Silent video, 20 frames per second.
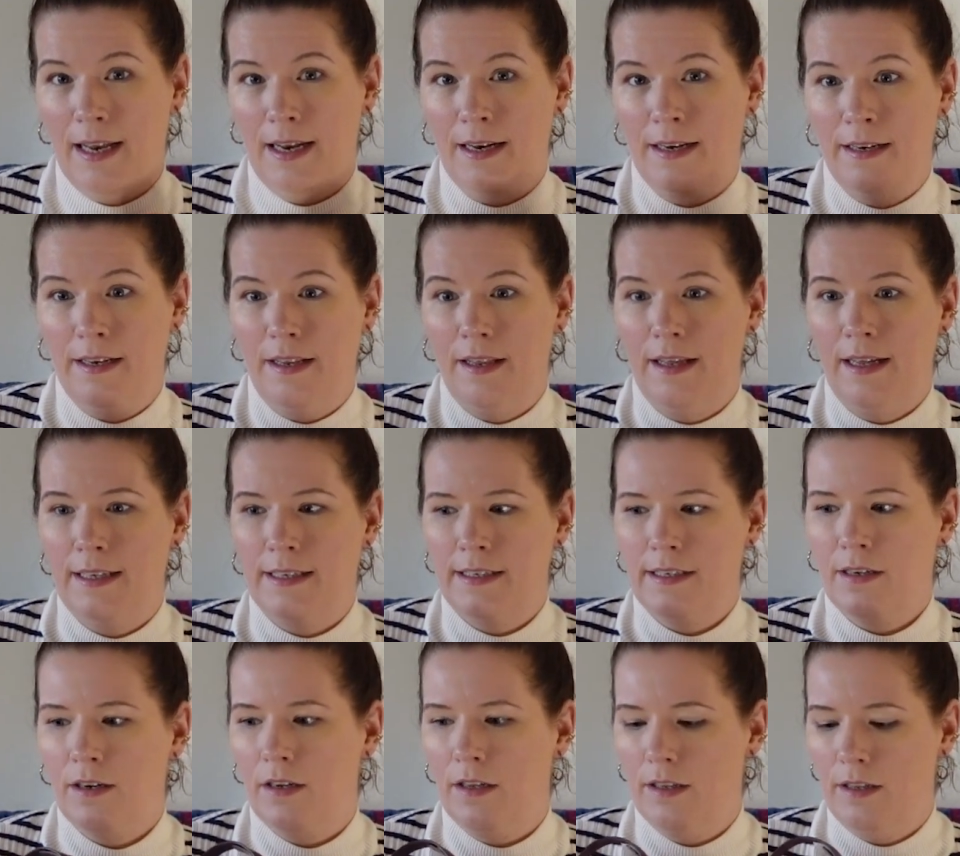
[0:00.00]
and it's
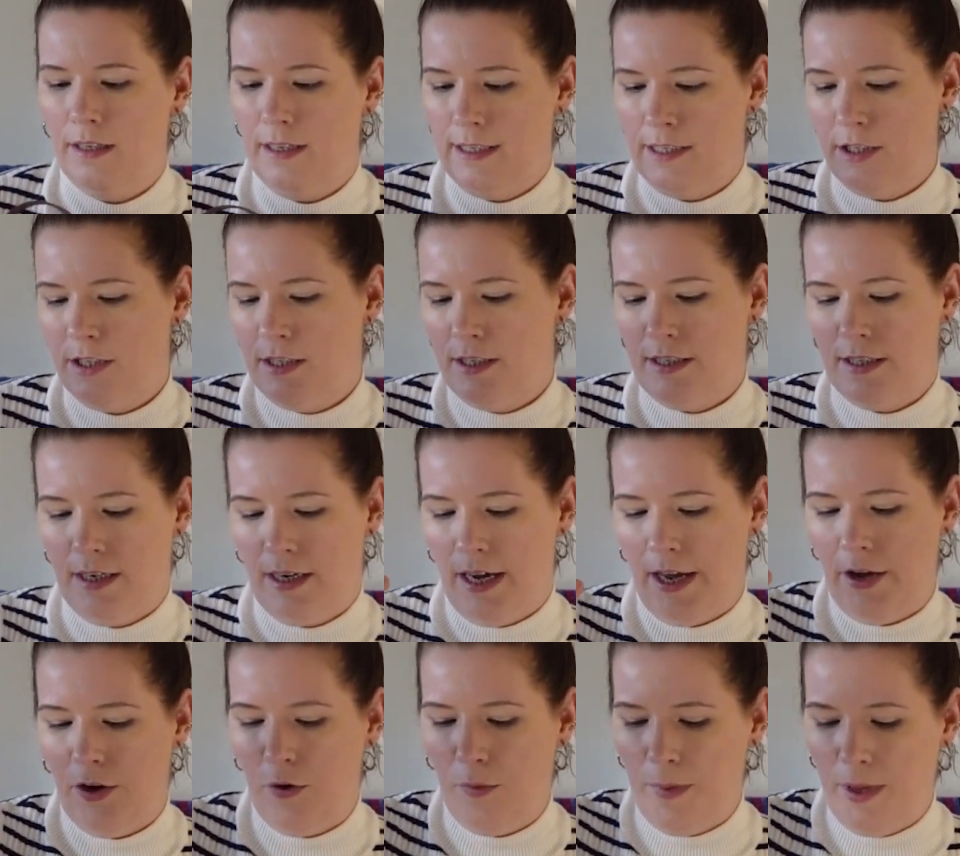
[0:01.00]
just the
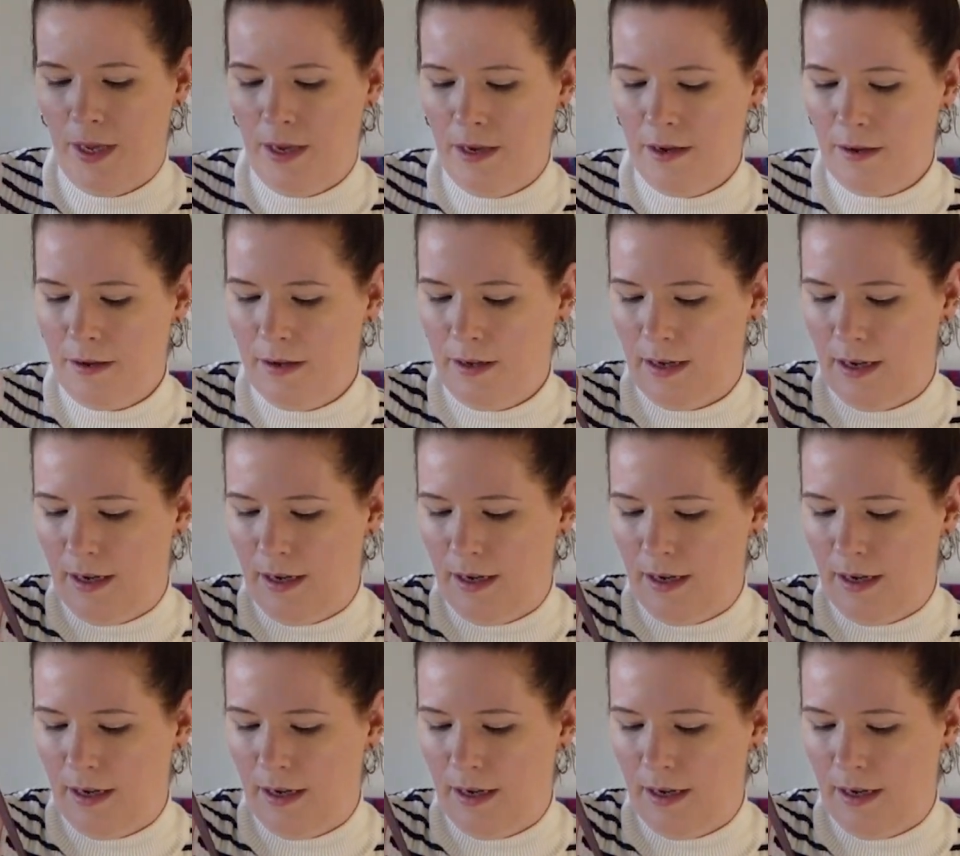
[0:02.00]
Naomi